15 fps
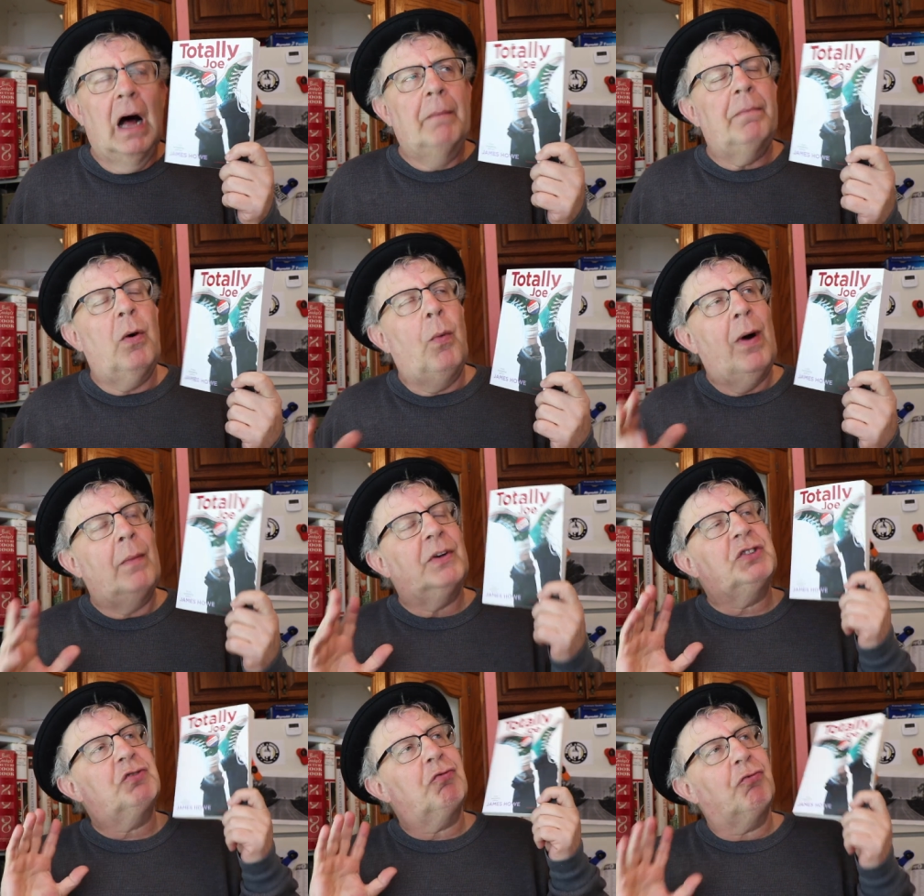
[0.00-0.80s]
But what
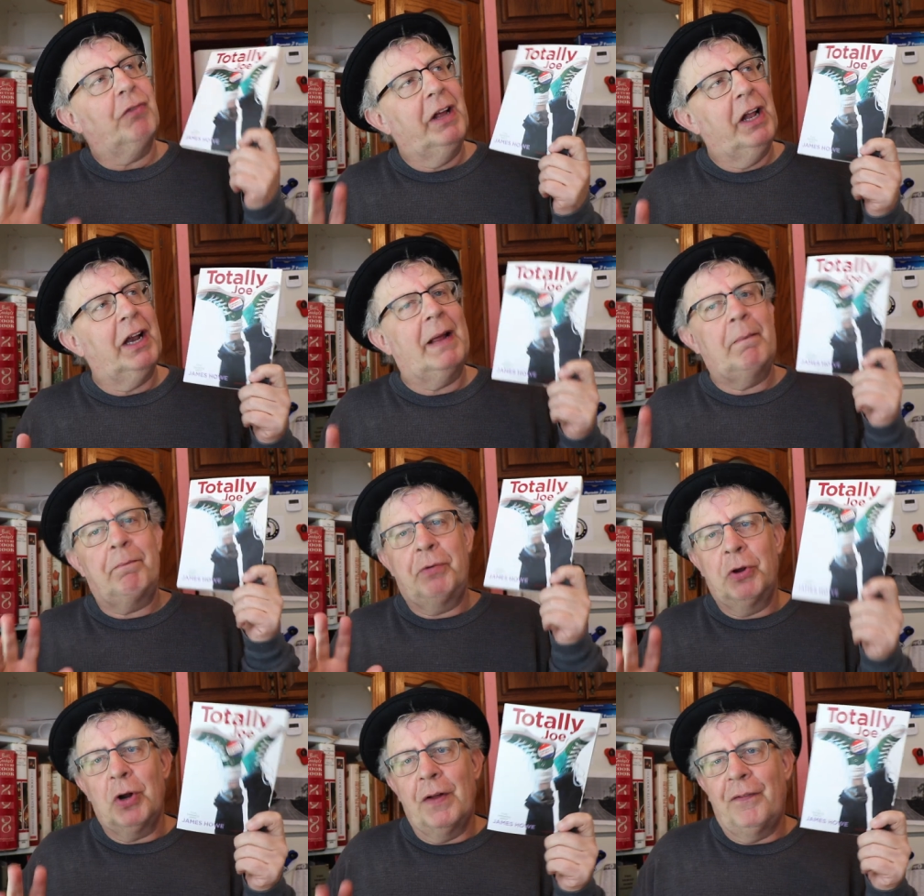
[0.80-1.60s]
was really
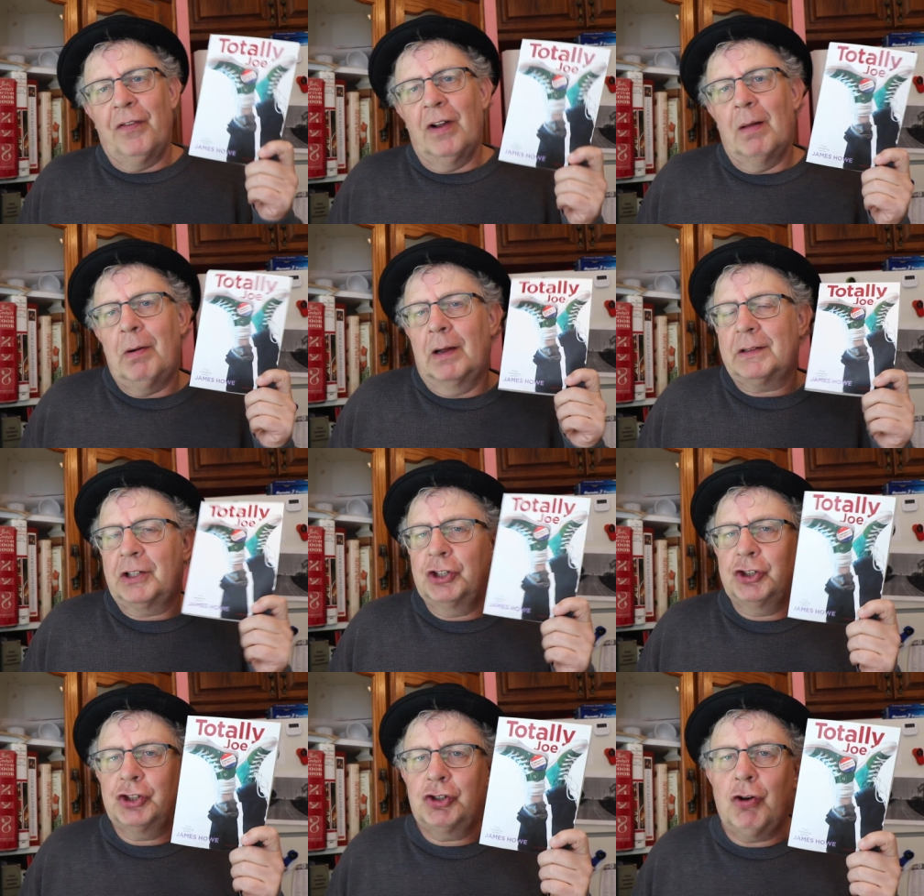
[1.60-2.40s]
beautiful about
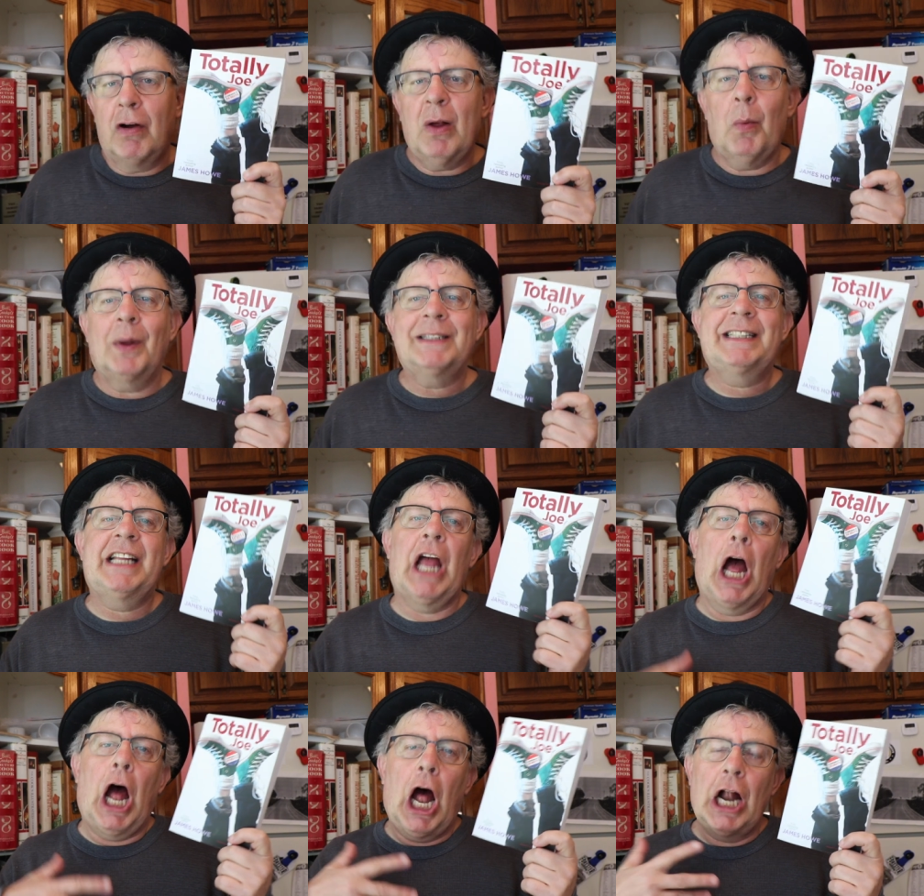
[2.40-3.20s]
this story was
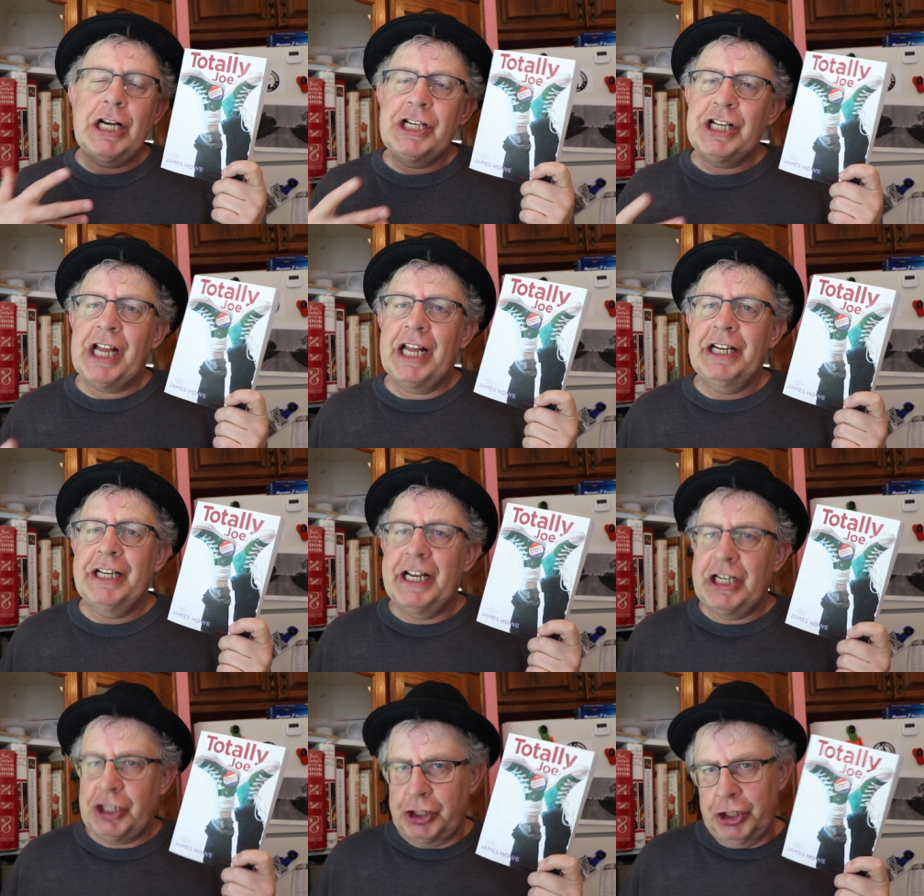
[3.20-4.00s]
the
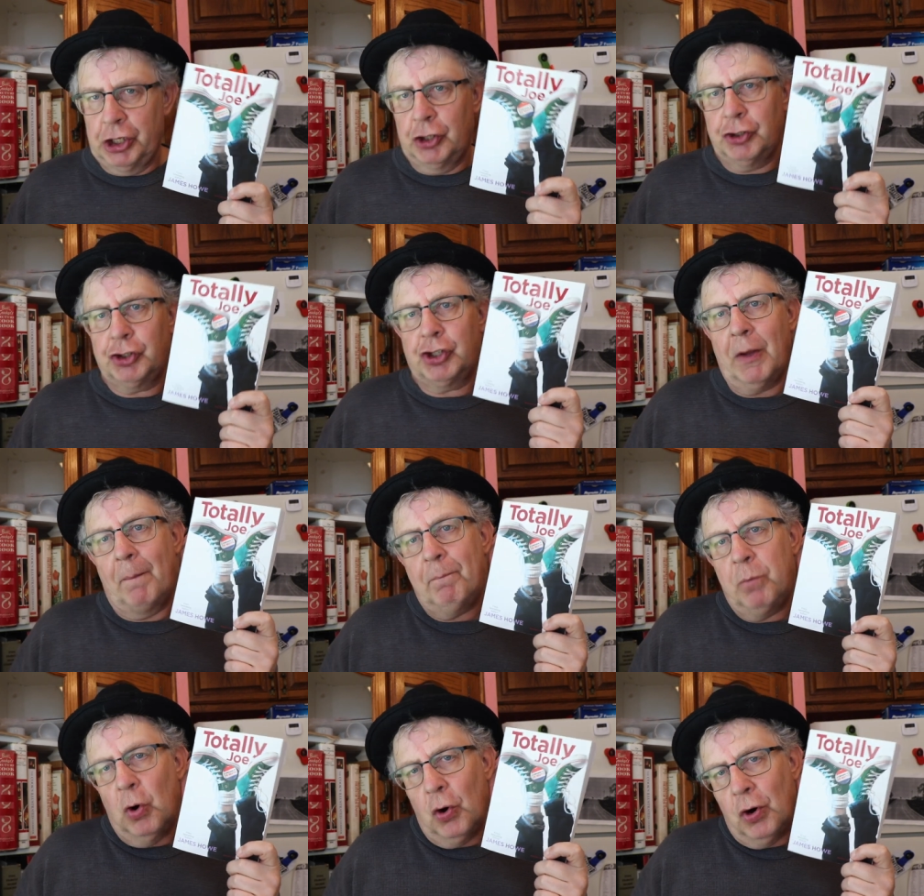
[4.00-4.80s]
unconditional
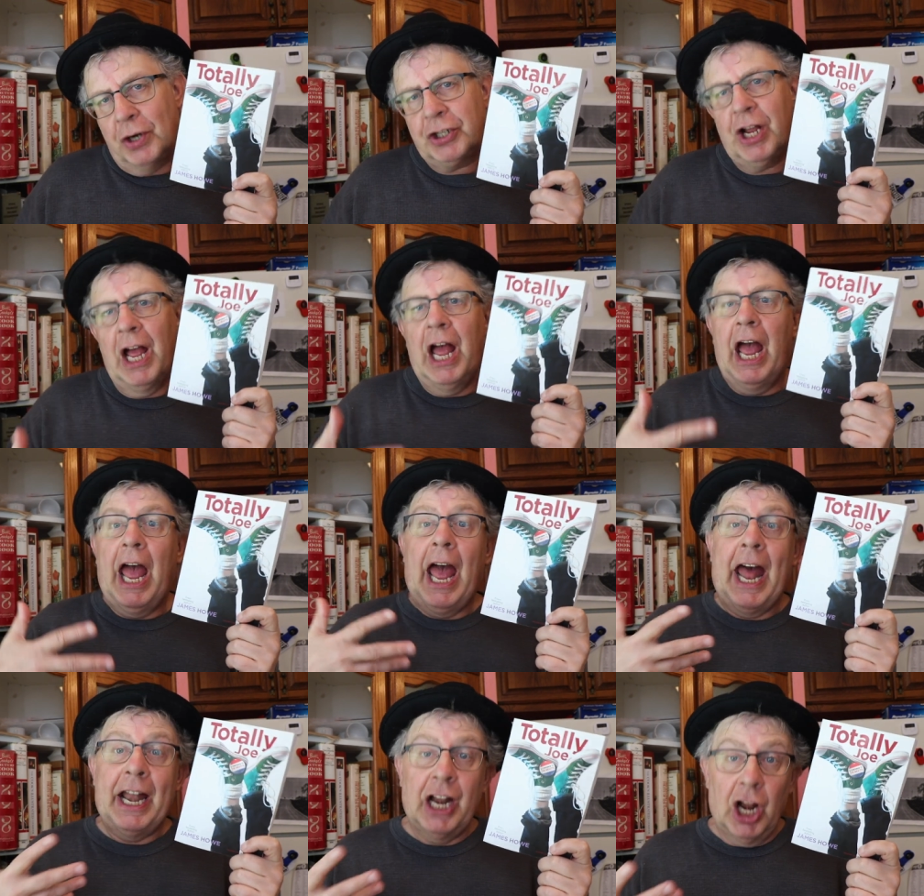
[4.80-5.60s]
support
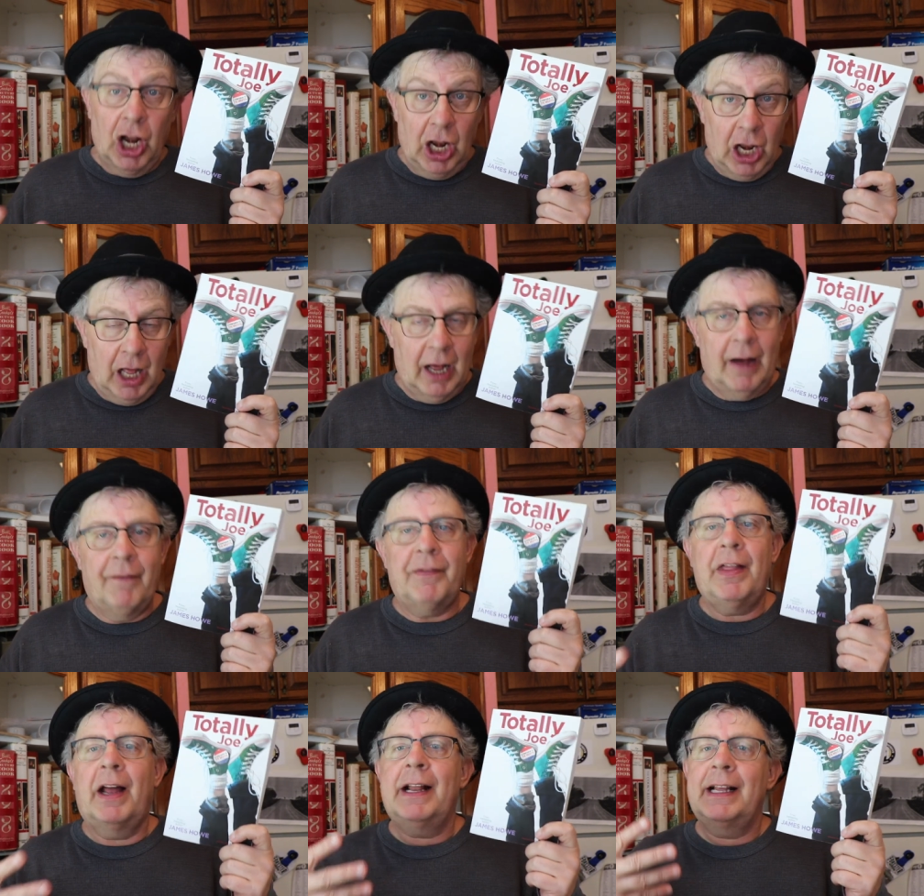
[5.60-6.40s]
and
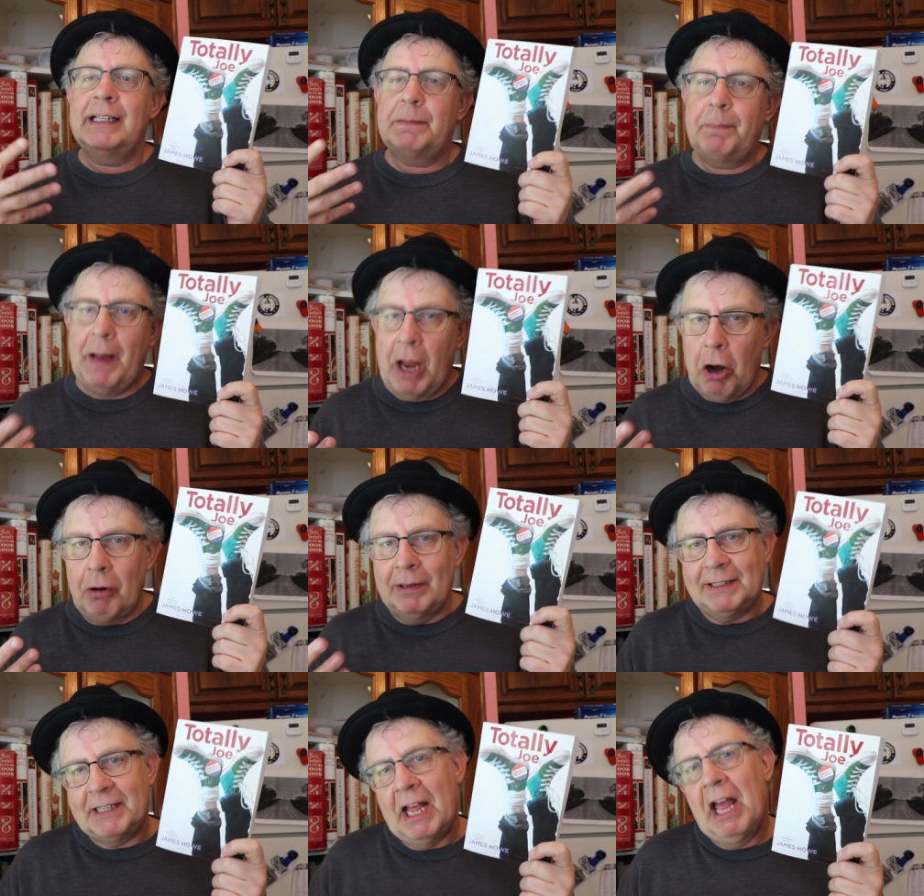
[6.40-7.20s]
love that his
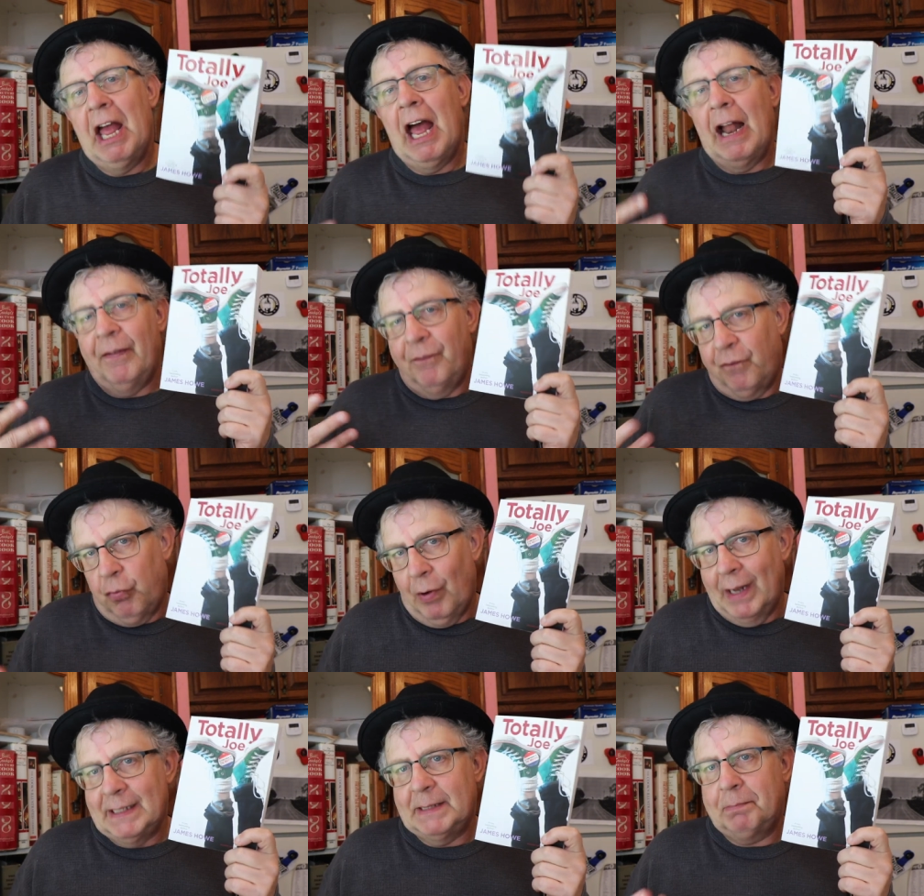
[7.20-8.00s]
parents and
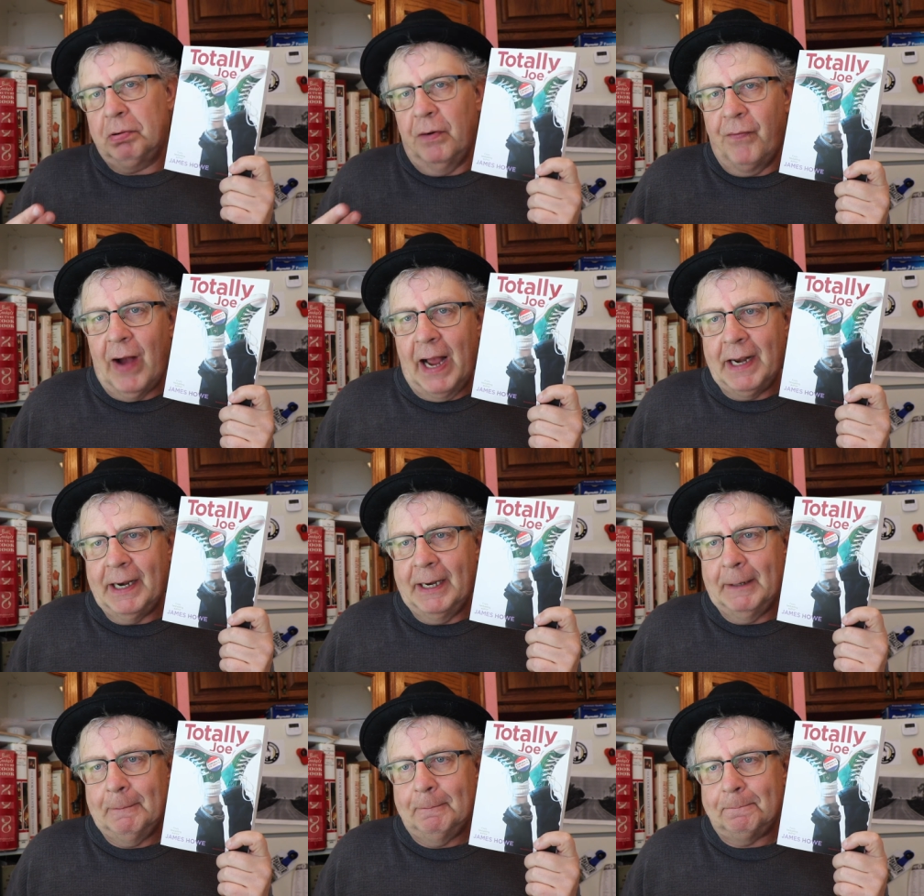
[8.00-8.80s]
friends
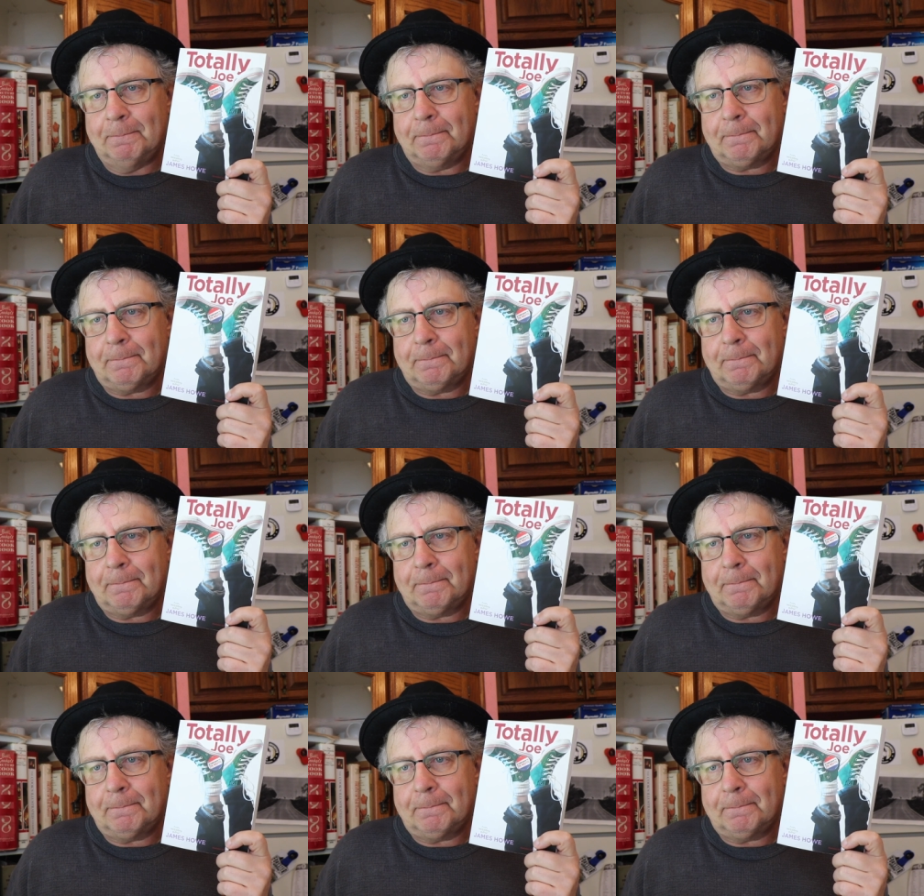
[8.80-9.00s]
provided him.